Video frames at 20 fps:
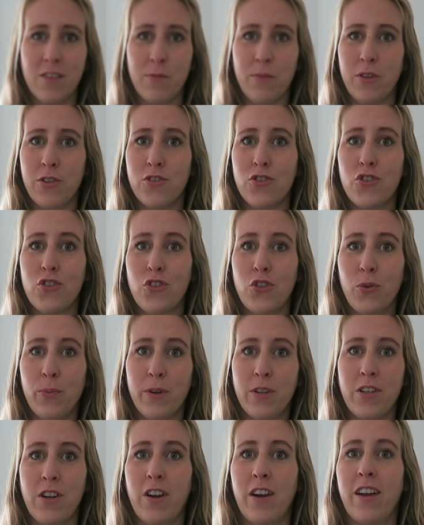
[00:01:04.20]
have been
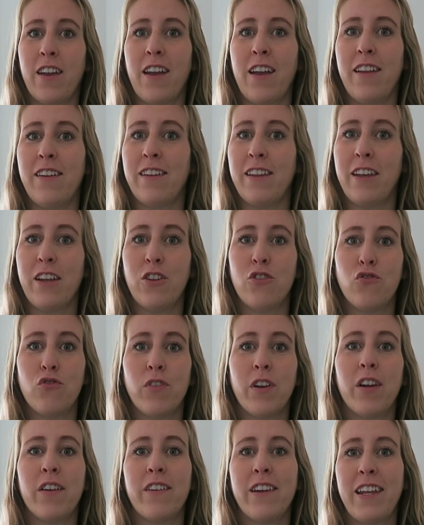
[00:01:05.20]
super dark and like
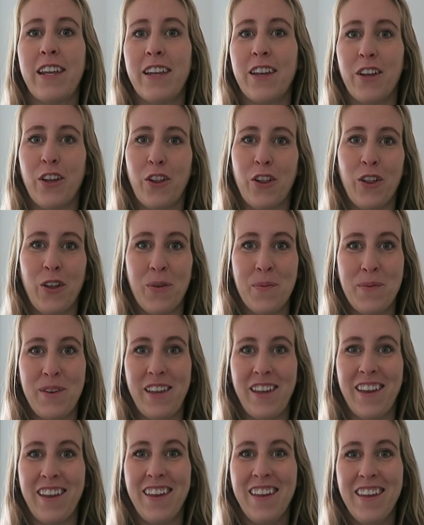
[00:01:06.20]
dreary and
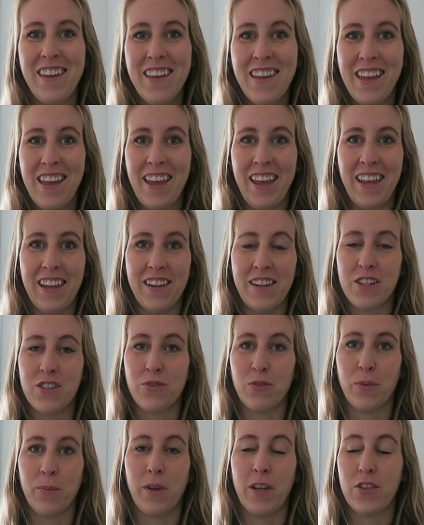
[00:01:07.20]
gloomy, and
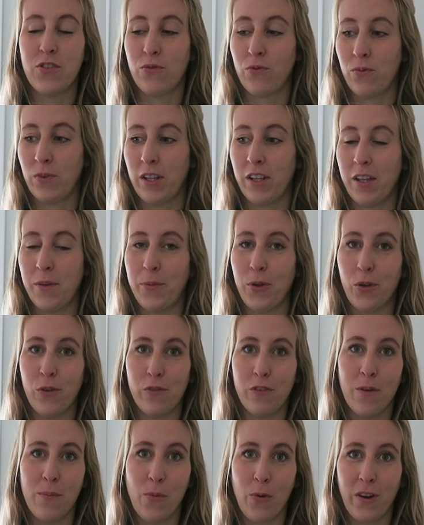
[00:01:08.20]
this room gets really
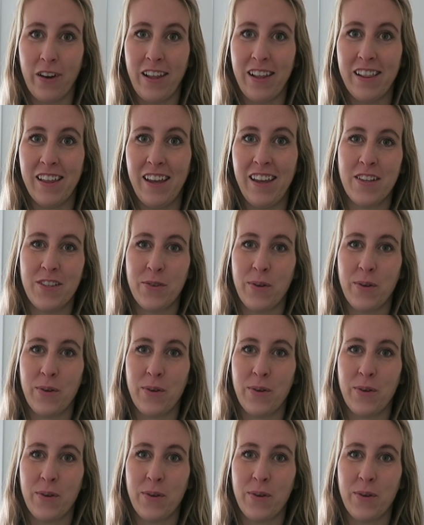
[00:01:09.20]
beautiful morning light.